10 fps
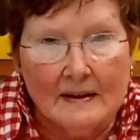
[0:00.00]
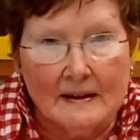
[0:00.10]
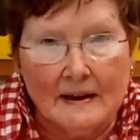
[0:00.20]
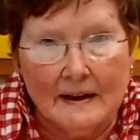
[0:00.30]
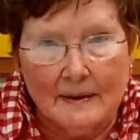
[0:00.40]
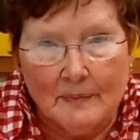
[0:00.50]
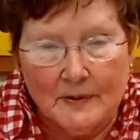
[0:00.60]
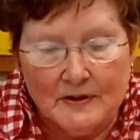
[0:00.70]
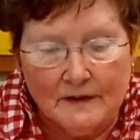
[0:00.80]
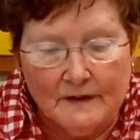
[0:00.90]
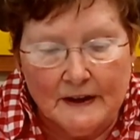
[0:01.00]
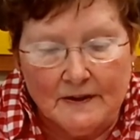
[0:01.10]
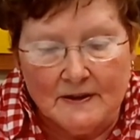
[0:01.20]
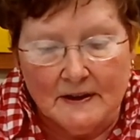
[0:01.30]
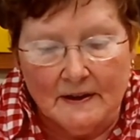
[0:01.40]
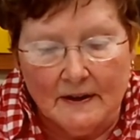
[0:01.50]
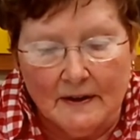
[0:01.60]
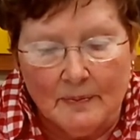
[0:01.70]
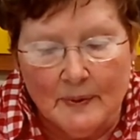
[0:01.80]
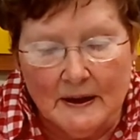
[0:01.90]
And kind of put your fingers in there
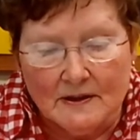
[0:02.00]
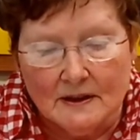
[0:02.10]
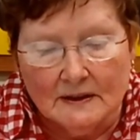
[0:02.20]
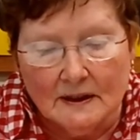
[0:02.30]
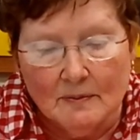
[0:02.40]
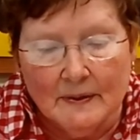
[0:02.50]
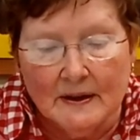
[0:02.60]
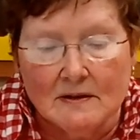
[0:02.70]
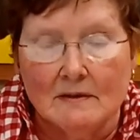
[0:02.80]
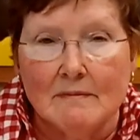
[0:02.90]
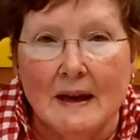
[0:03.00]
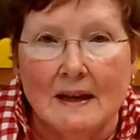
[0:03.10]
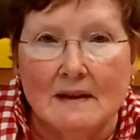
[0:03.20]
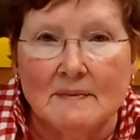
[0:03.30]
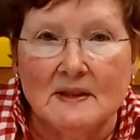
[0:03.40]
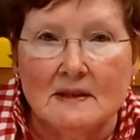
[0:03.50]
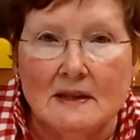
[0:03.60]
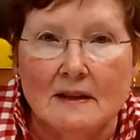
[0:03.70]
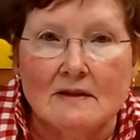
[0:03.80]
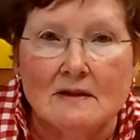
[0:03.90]
and pinch a little bit to make them
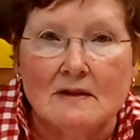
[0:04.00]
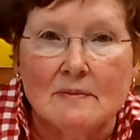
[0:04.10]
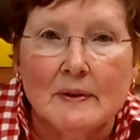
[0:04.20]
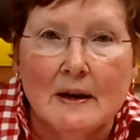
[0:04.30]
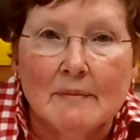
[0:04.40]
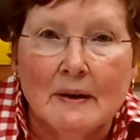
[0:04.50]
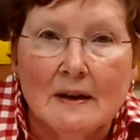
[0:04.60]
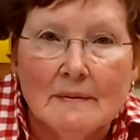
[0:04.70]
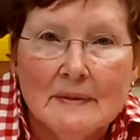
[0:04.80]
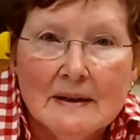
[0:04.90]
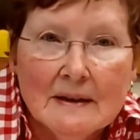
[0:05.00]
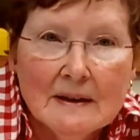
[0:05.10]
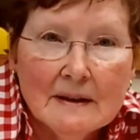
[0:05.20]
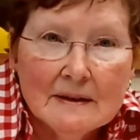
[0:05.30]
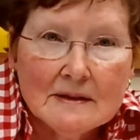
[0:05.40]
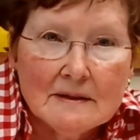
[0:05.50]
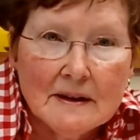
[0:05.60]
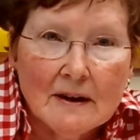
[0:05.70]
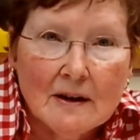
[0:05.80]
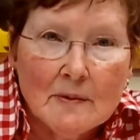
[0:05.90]
stick to the pom-pom. So
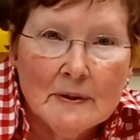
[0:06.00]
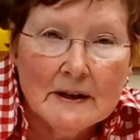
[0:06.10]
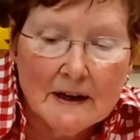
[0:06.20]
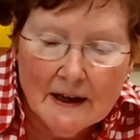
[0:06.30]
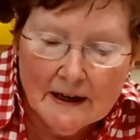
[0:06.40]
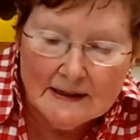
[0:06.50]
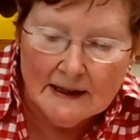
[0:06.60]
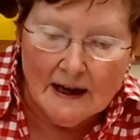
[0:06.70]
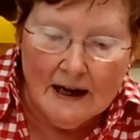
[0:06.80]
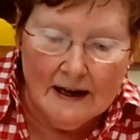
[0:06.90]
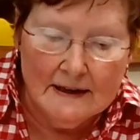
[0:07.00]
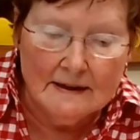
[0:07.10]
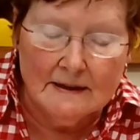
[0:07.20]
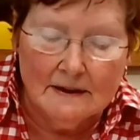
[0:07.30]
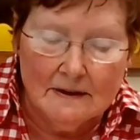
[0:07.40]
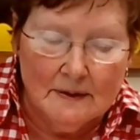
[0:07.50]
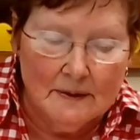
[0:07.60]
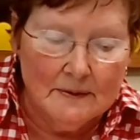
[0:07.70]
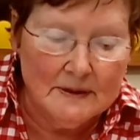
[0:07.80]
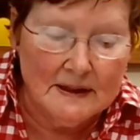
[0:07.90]
now our pig has eyes and a
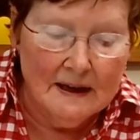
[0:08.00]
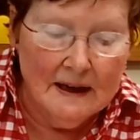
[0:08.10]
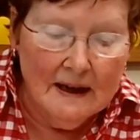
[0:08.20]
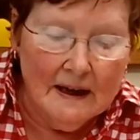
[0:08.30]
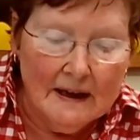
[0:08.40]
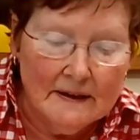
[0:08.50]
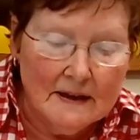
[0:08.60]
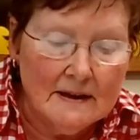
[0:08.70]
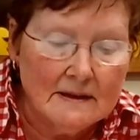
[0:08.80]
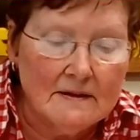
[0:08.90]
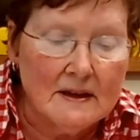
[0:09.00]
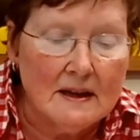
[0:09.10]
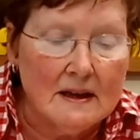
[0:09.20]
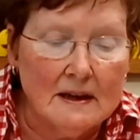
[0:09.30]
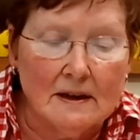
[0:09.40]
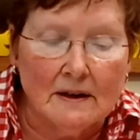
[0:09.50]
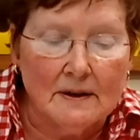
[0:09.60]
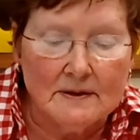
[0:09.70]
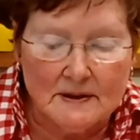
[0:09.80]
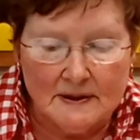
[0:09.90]
nose, and these are the
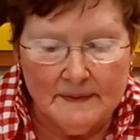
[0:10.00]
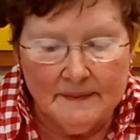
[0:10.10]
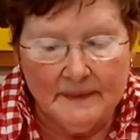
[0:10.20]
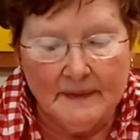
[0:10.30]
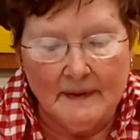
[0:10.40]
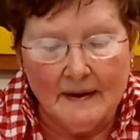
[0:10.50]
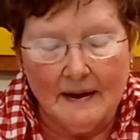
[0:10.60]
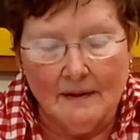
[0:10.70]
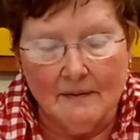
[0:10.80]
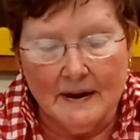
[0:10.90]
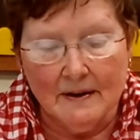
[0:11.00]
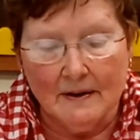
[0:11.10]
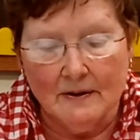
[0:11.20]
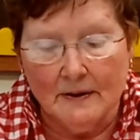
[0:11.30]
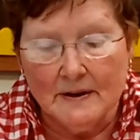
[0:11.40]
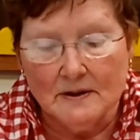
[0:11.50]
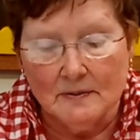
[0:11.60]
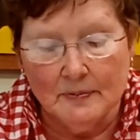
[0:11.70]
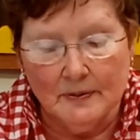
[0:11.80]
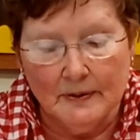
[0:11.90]
ears, and we are going to
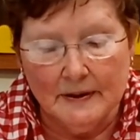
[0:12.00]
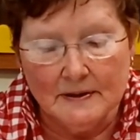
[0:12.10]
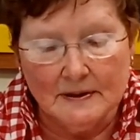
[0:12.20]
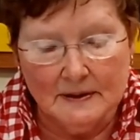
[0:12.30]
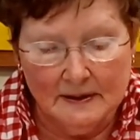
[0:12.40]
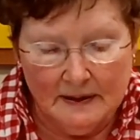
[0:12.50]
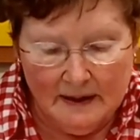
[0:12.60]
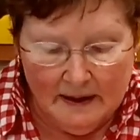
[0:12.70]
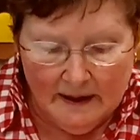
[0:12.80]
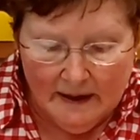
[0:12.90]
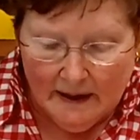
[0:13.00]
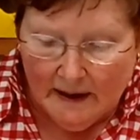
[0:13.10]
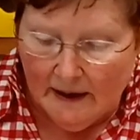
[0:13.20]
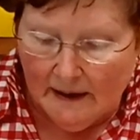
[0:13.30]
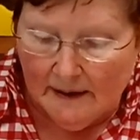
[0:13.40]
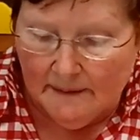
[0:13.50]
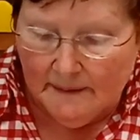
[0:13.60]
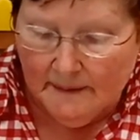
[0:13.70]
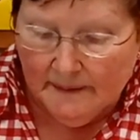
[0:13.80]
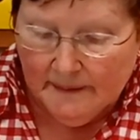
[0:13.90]
put a